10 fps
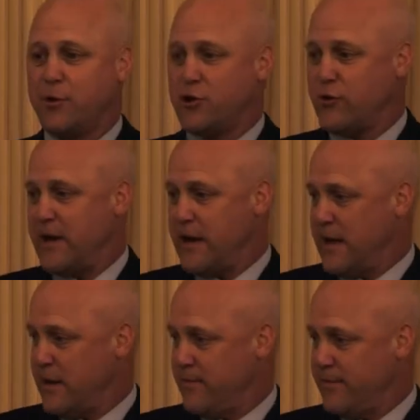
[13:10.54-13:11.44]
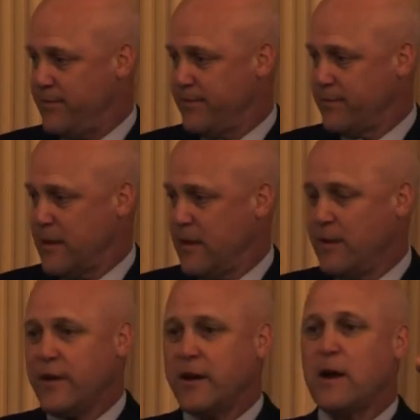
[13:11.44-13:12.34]
up, Katrina hit.
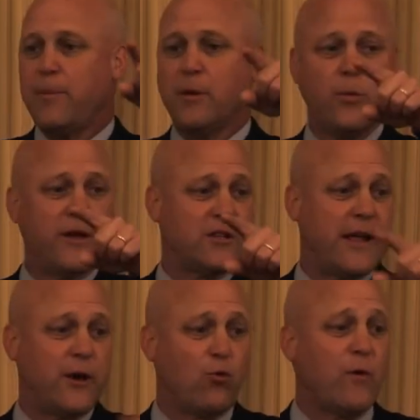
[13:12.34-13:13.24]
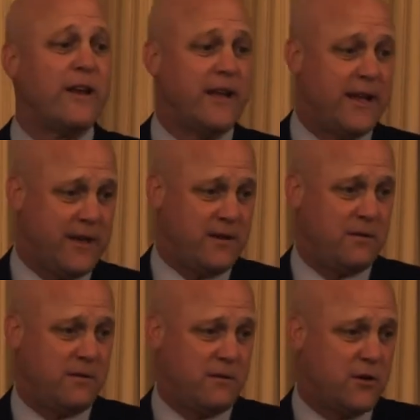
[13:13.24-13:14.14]
Then a couple of weeks later, Rita hit.
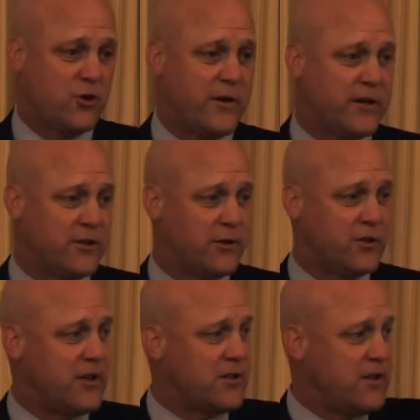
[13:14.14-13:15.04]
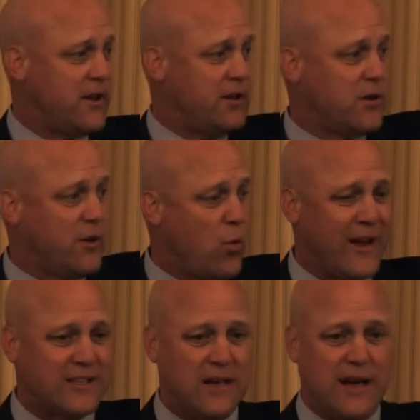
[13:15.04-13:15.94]
Katrina's little sister hit us on the
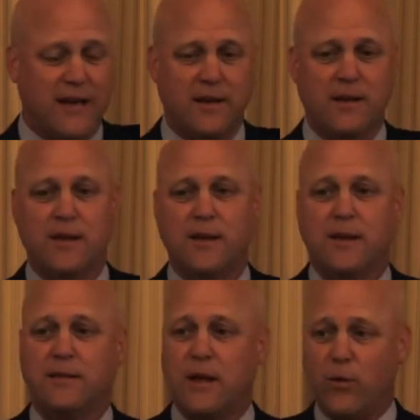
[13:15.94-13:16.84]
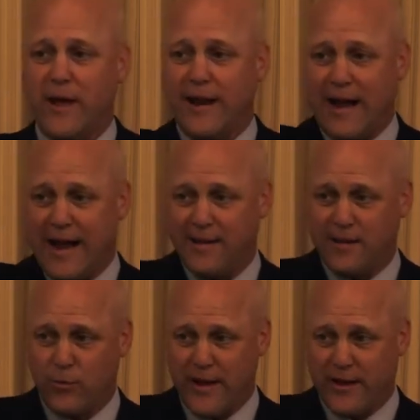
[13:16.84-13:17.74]
west side. Then we had Ike,
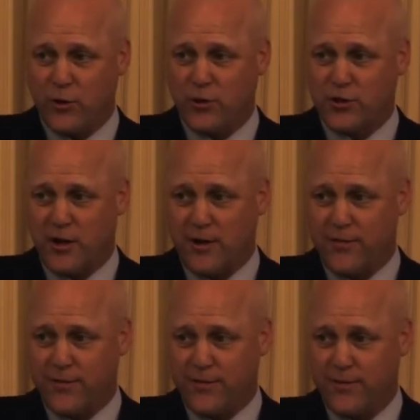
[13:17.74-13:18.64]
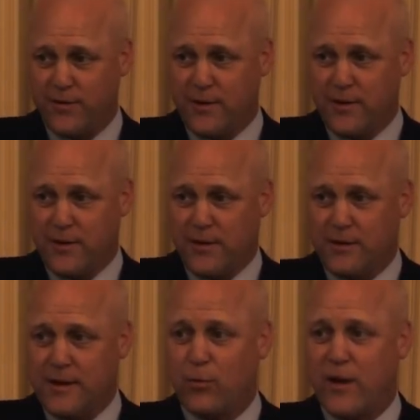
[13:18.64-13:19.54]
then we had Gustav,
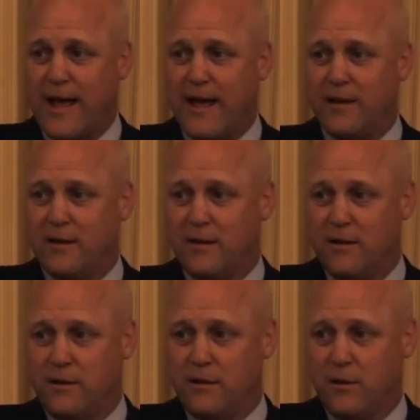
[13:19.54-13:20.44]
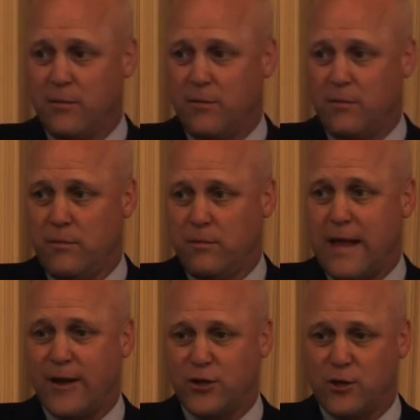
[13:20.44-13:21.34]
then we had the
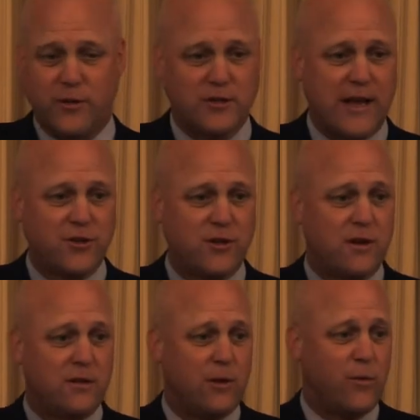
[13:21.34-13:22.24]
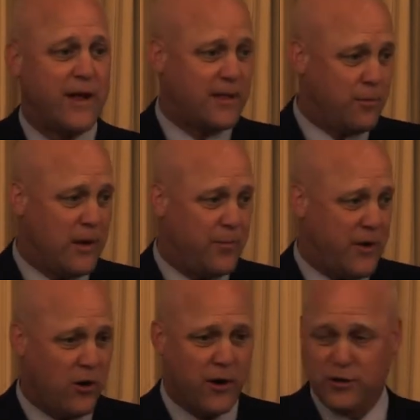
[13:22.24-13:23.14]
national recession, then we had the
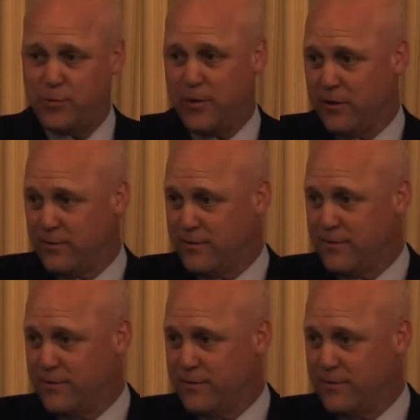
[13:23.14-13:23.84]
BP oil spill.